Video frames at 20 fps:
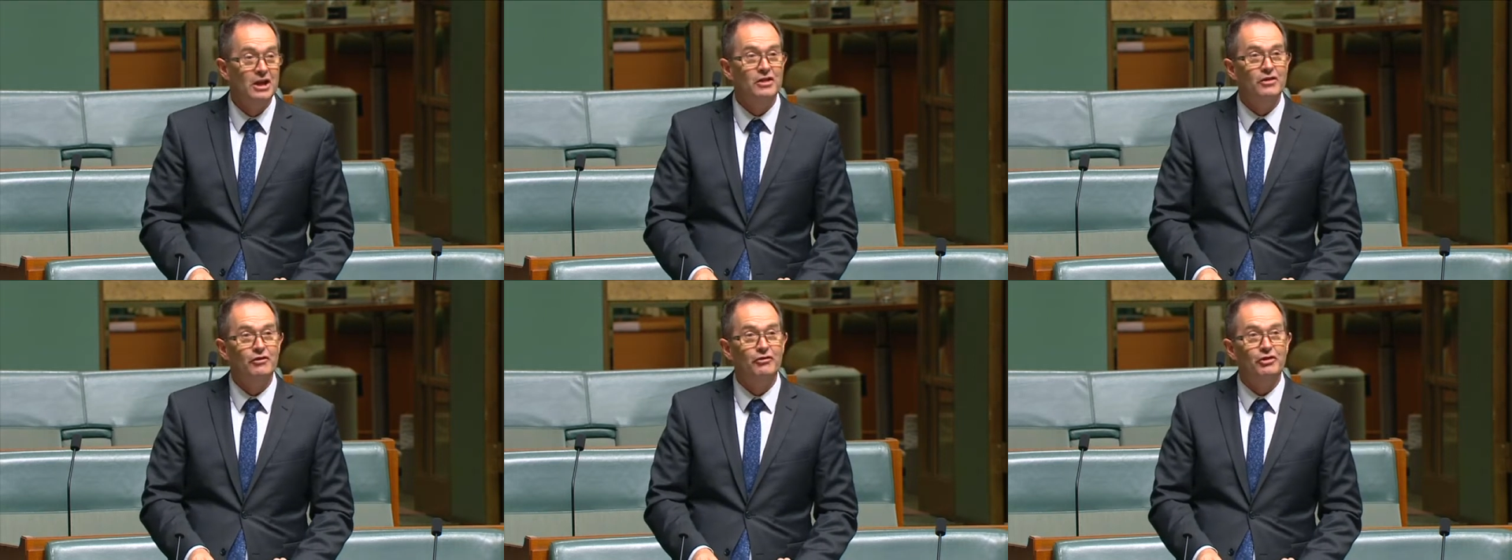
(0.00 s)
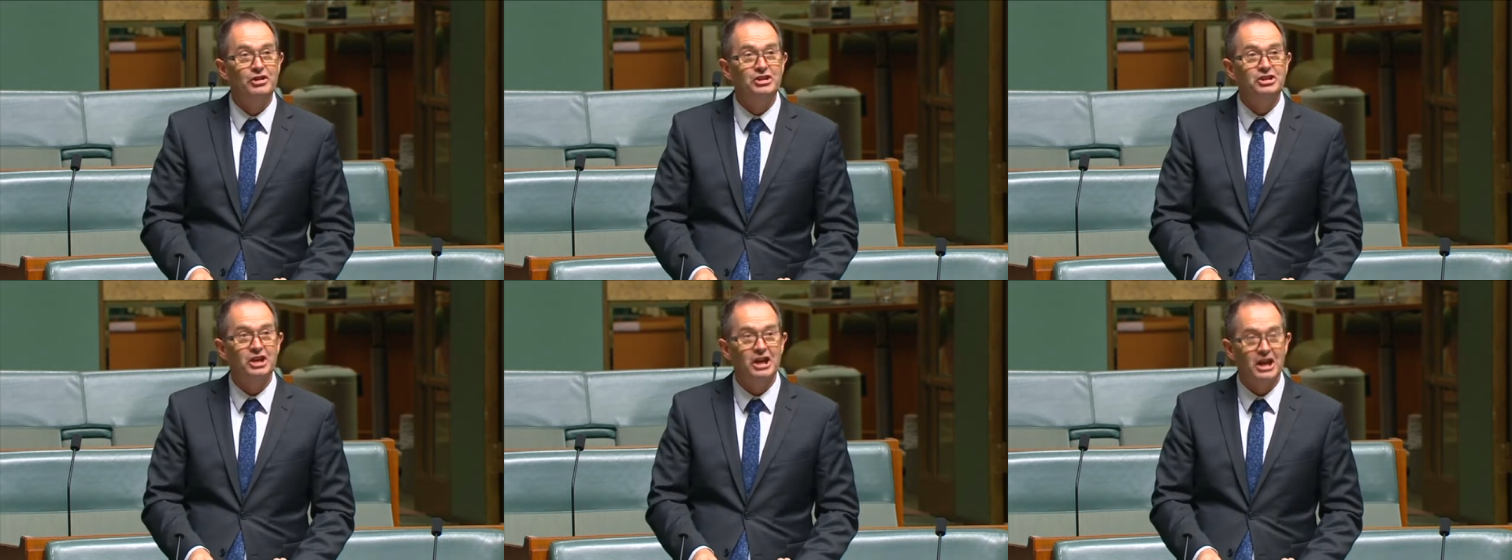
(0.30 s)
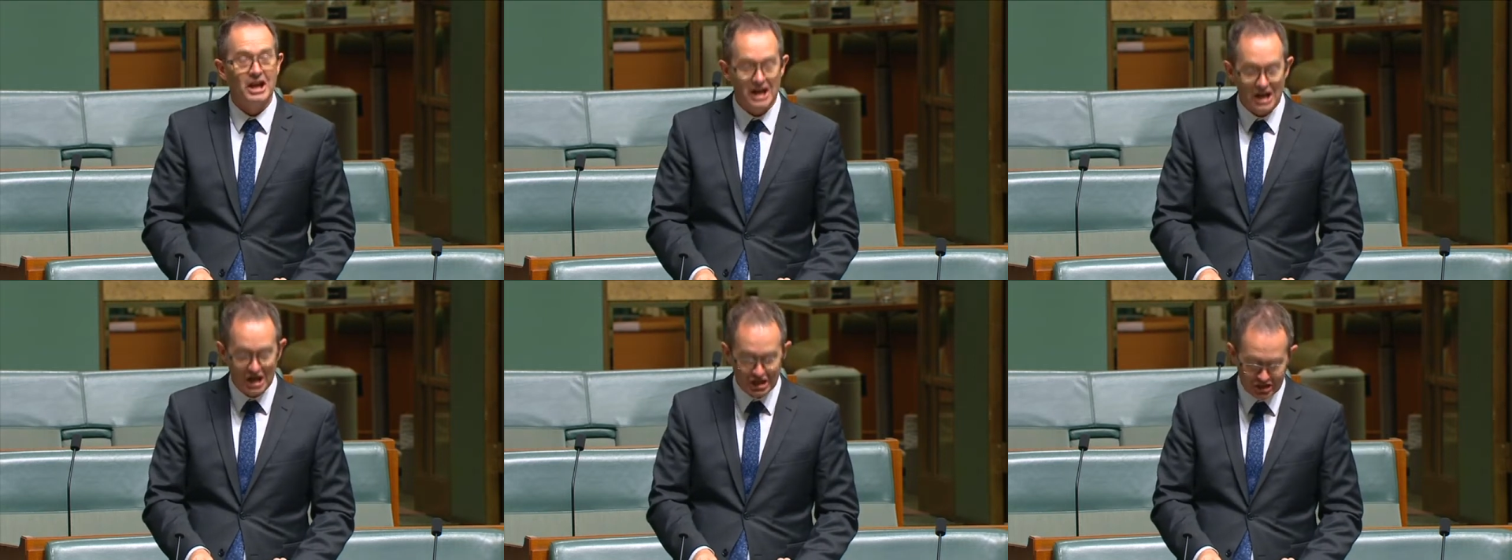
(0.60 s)
The Fisher
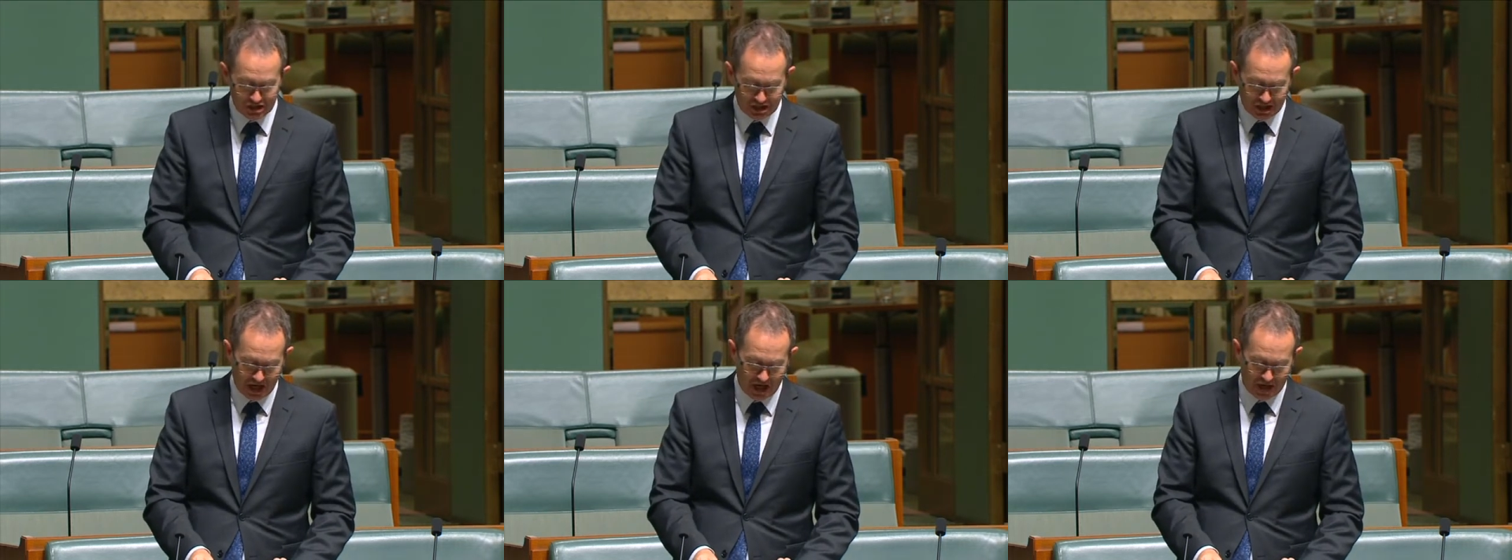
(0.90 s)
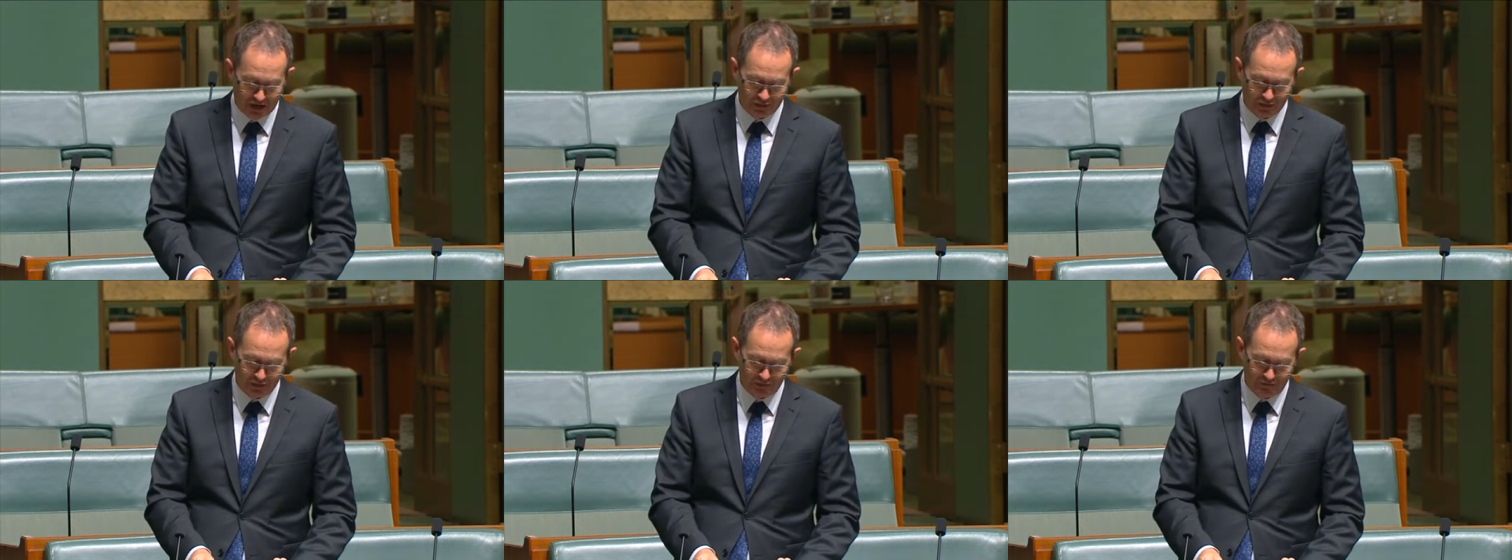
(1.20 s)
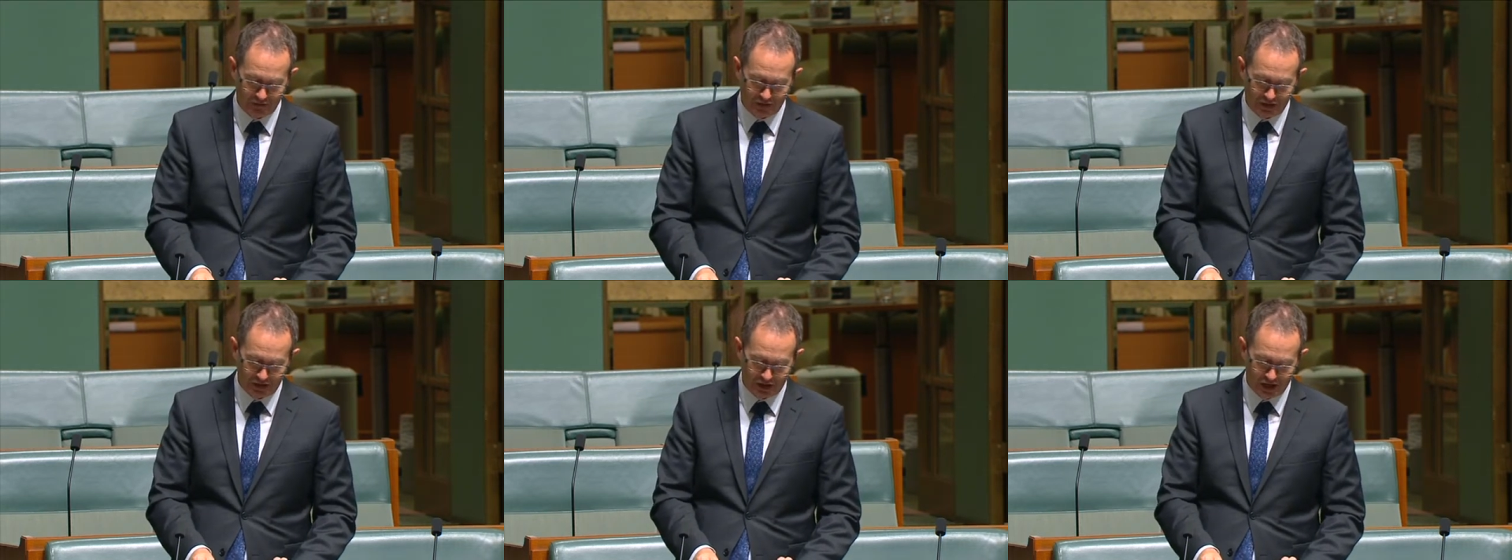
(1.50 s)
Educator
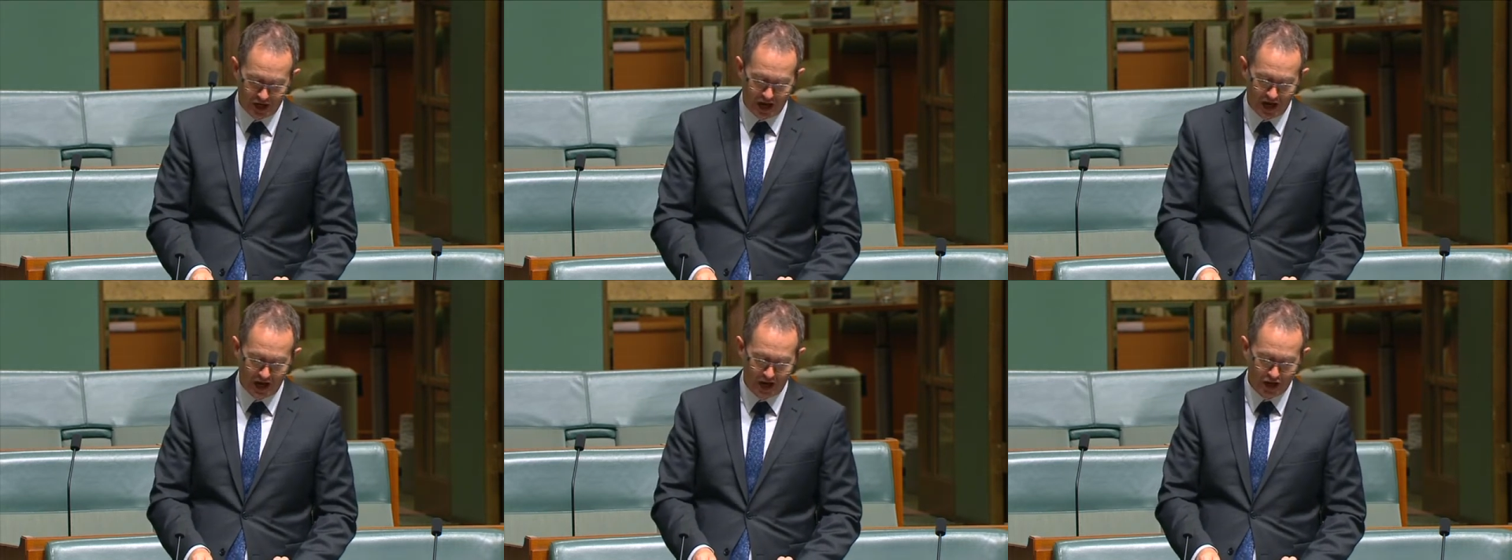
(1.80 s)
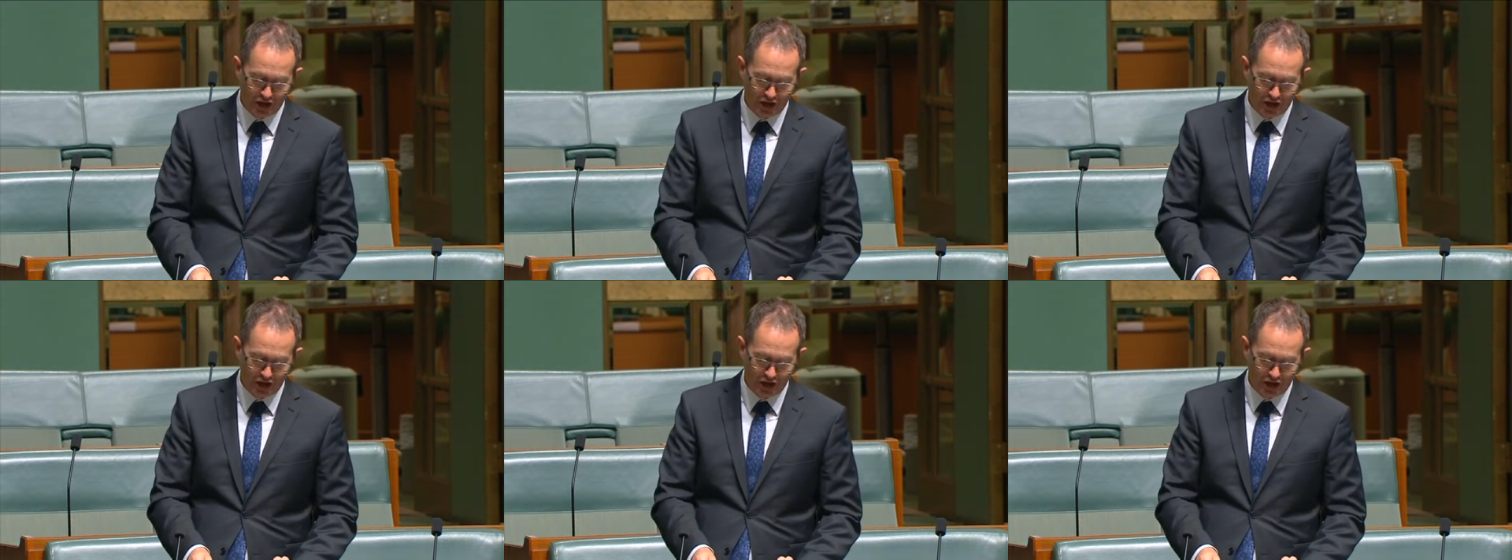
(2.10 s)
of the Year,